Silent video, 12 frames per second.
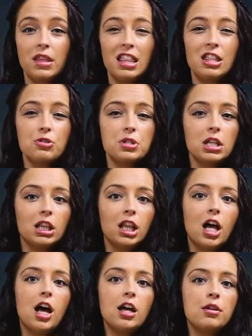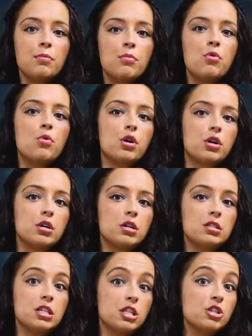there's a lot more
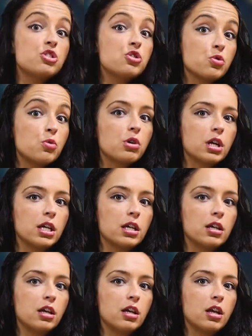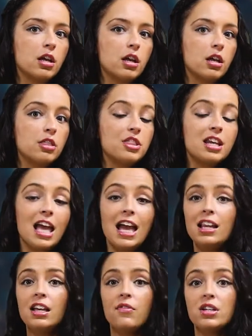to this story than
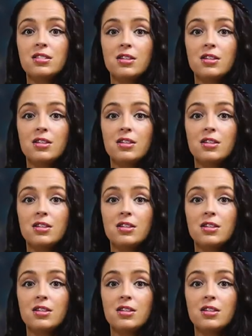any of us